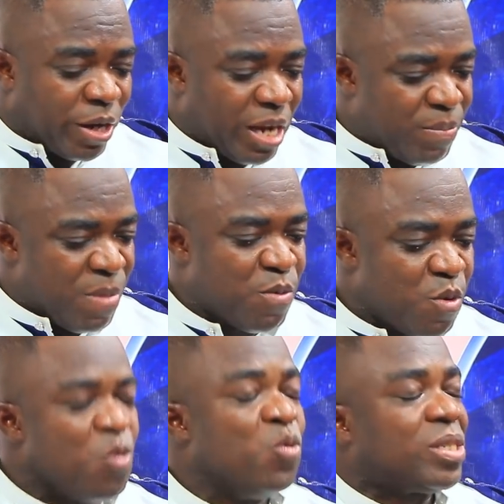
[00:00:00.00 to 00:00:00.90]
all the
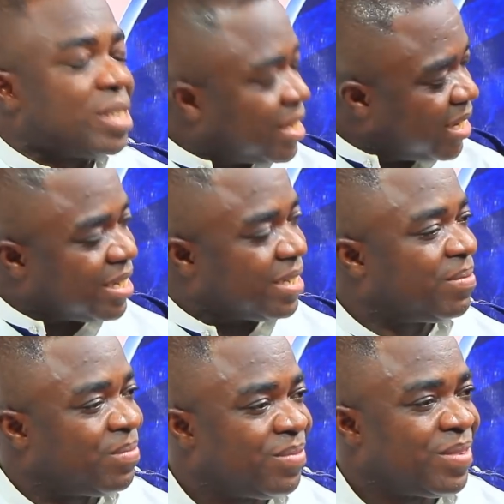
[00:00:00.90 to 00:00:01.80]
people who started,
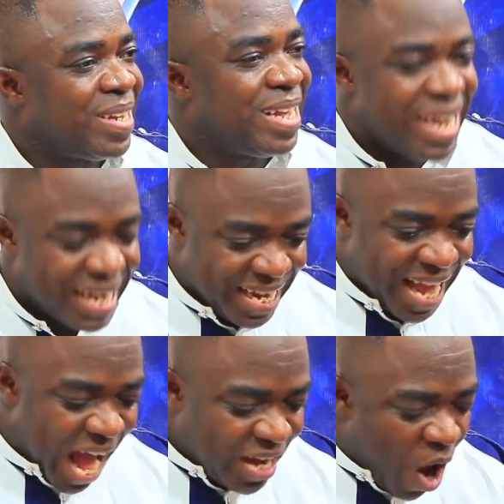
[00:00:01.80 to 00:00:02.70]

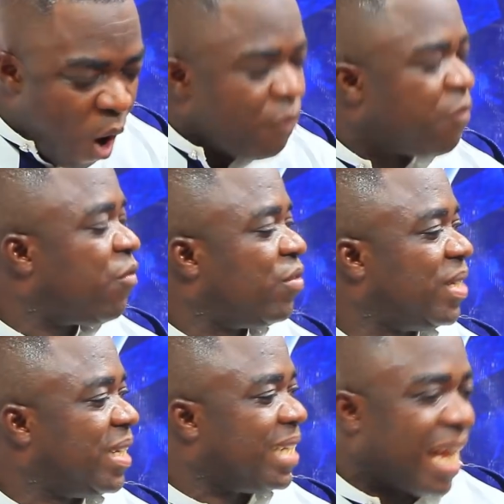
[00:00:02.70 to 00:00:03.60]
they are off
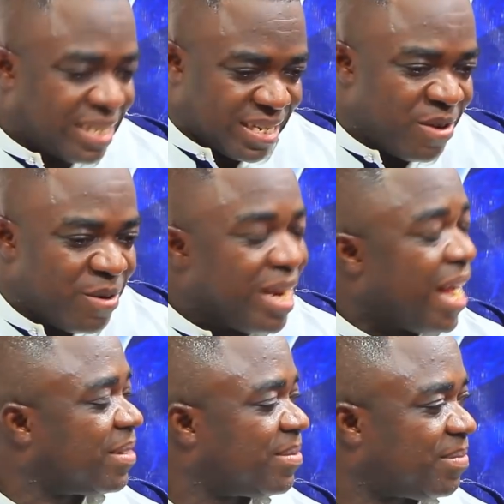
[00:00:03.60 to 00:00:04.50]
that
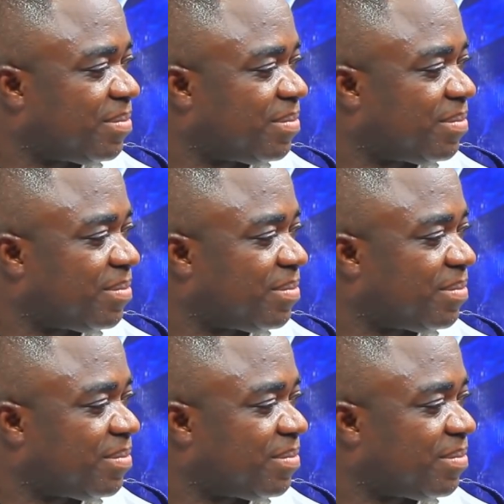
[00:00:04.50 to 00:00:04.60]
radar.